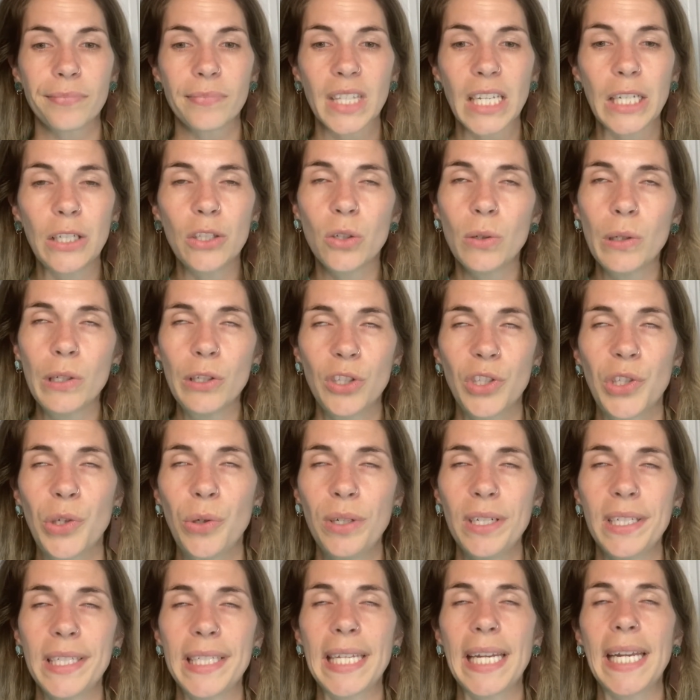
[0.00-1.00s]
So as soon
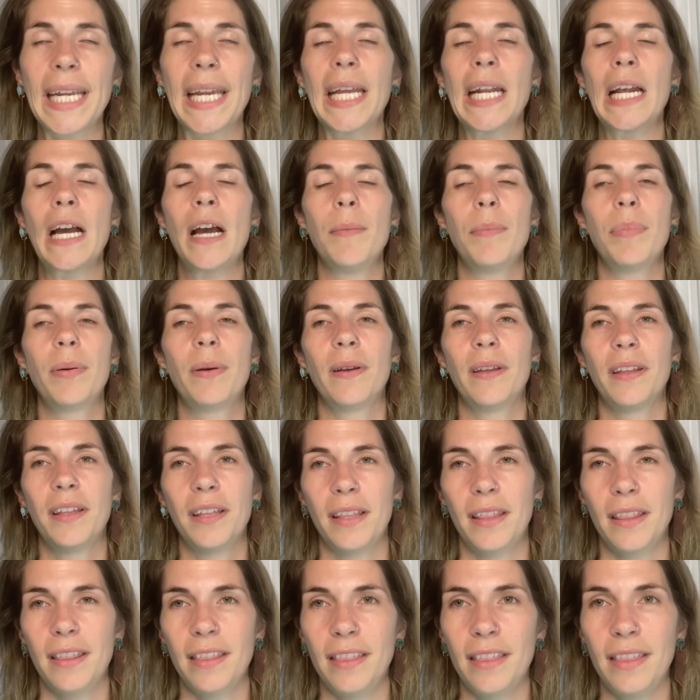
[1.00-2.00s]
as they get up,
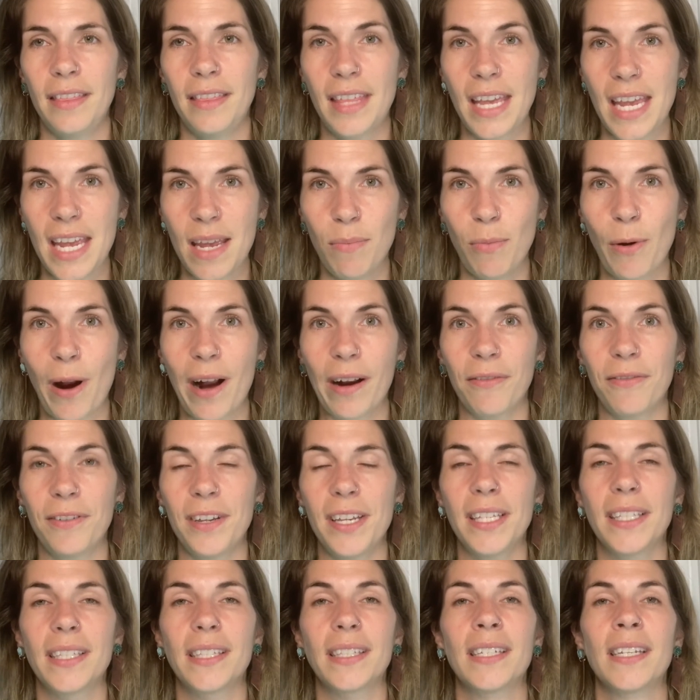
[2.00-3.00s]
they eat
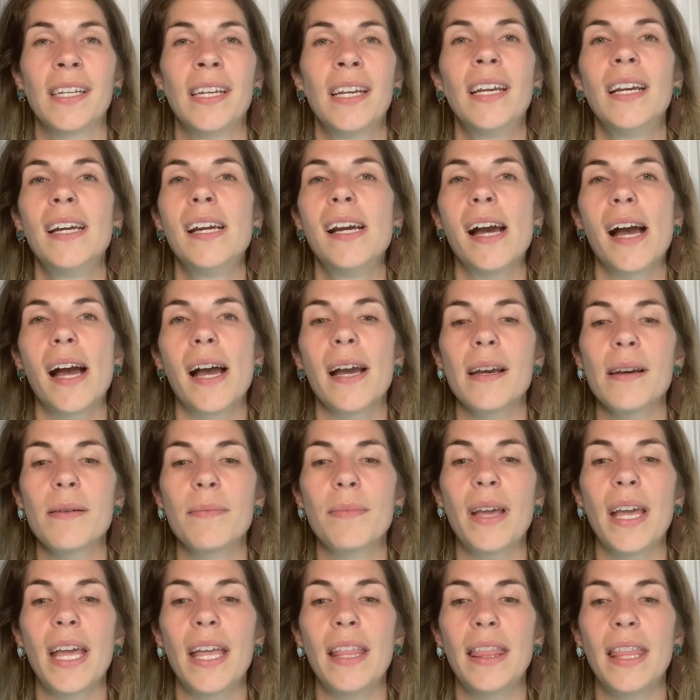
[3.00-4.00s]
breakfast.
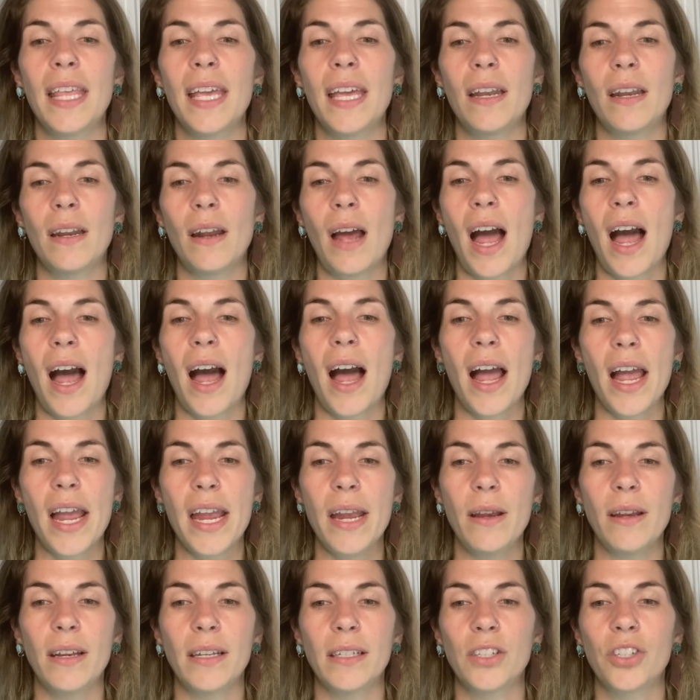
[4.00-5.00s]
And then
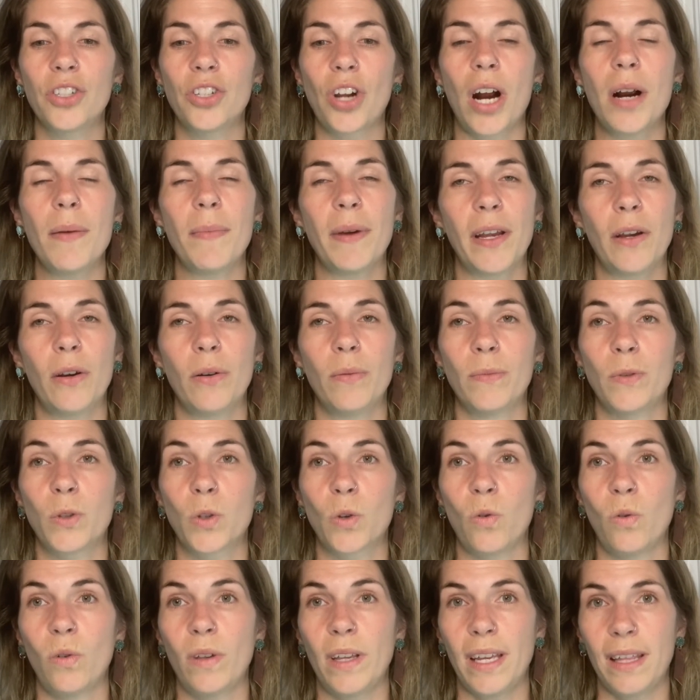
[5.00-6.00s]
I start my
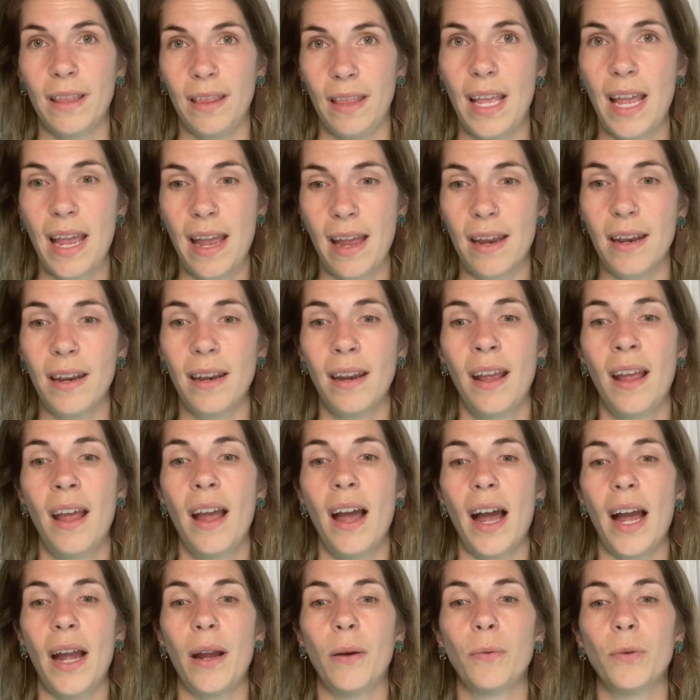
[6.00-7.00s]
homeschooling. Then
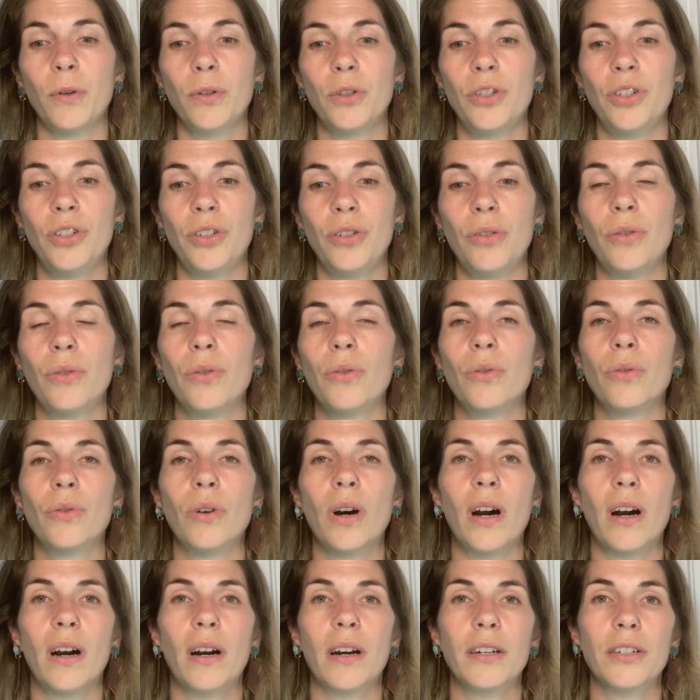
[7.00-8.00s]
I will do
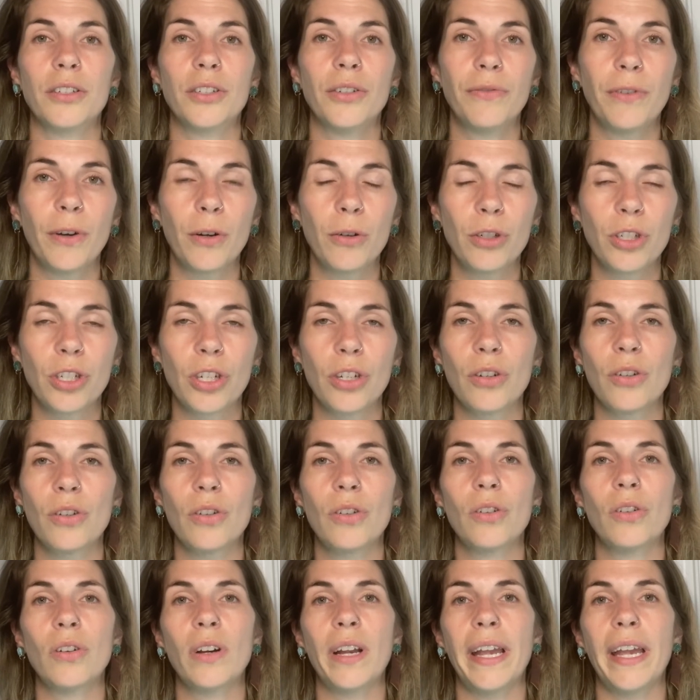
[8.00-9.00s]
our
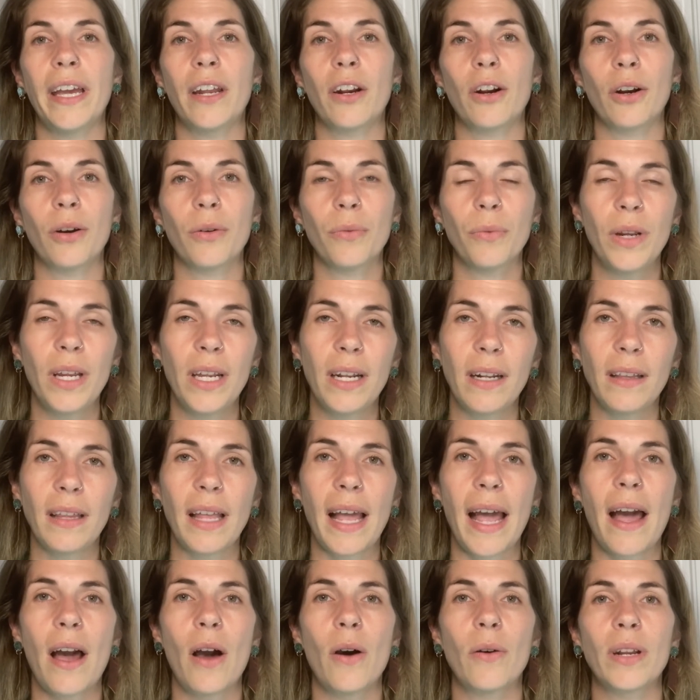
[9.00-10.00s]
devotional and our read
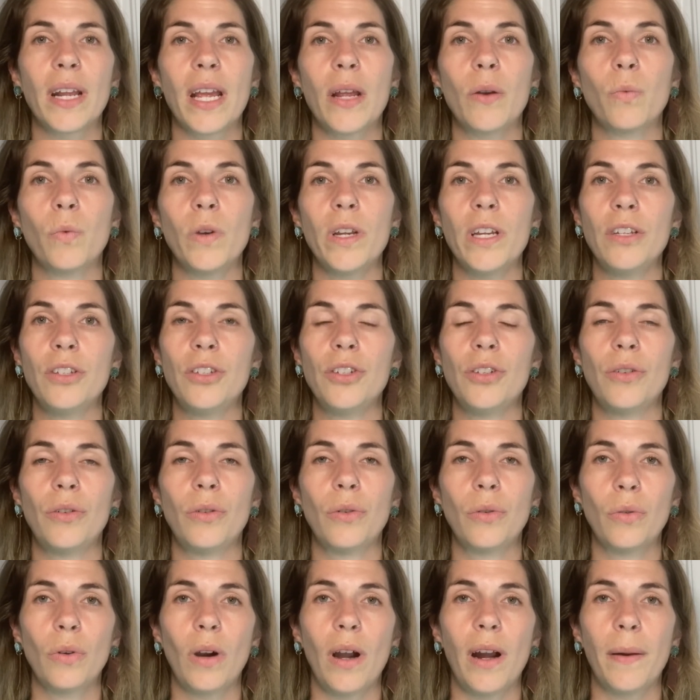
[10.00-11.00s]
aloud, and we
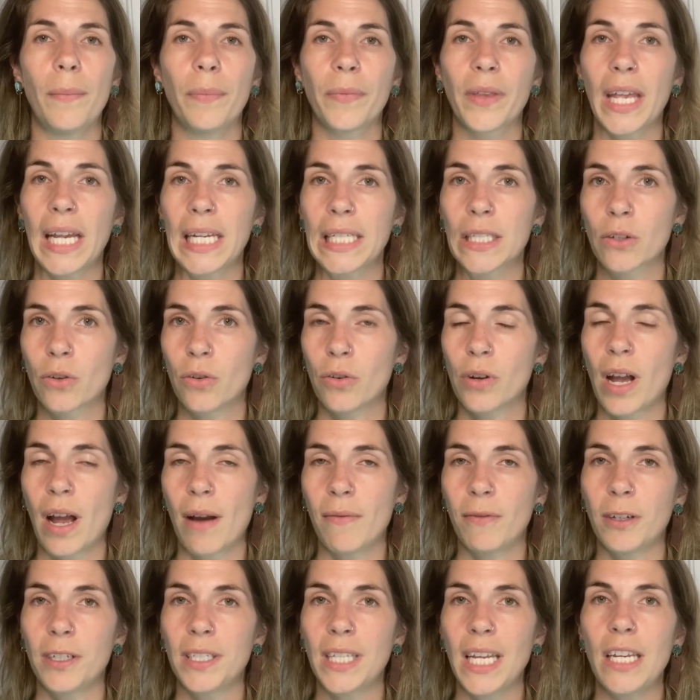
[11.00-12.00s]
do classical
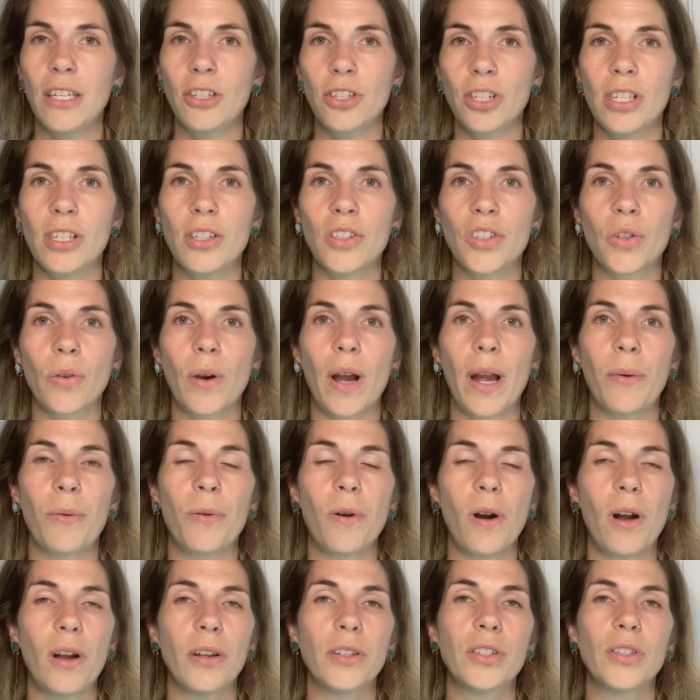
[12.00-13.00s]
conversation. So I will
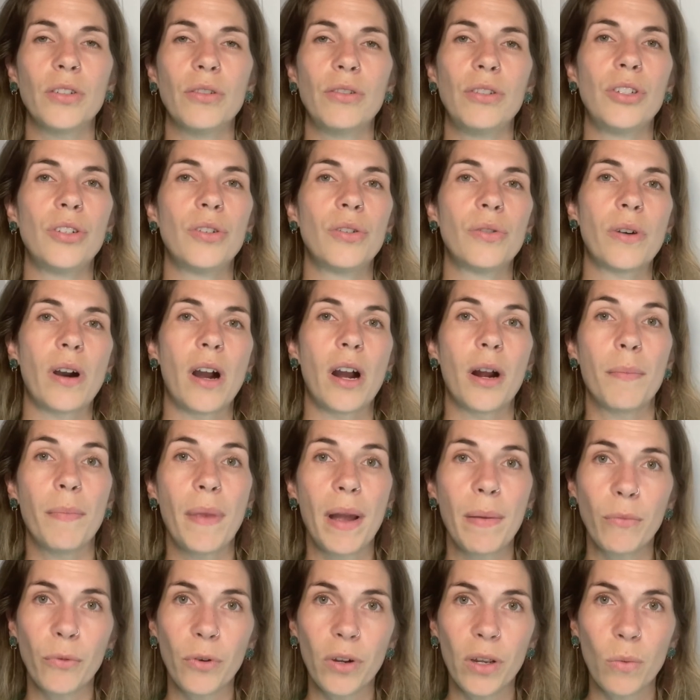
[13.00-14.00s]
also do our
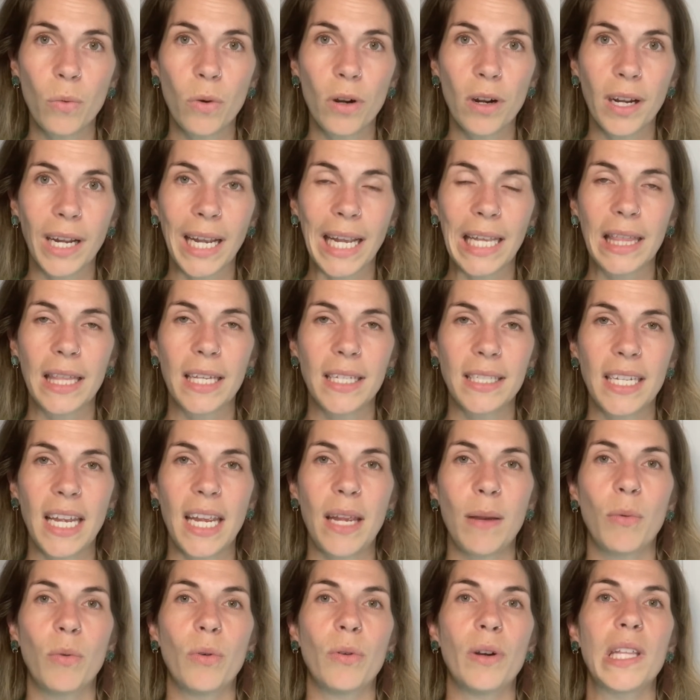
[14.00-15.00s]
memory work at the
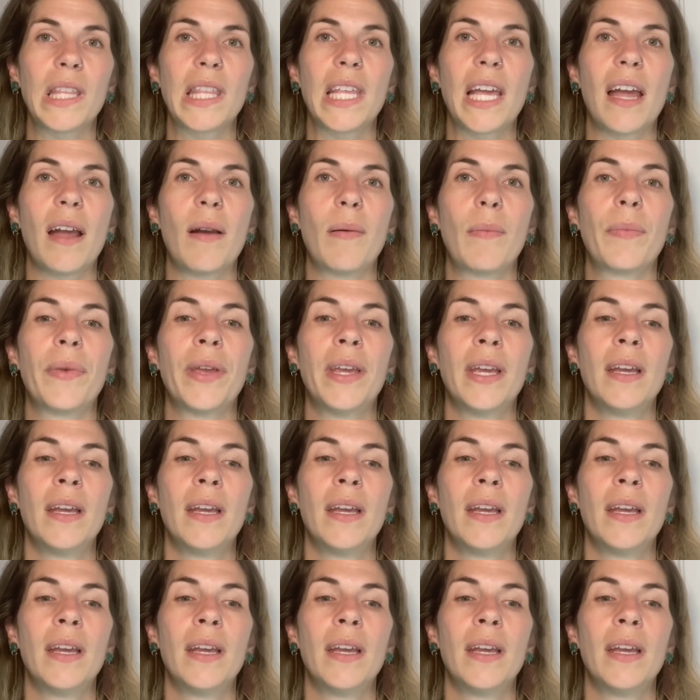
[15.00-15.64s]
table with them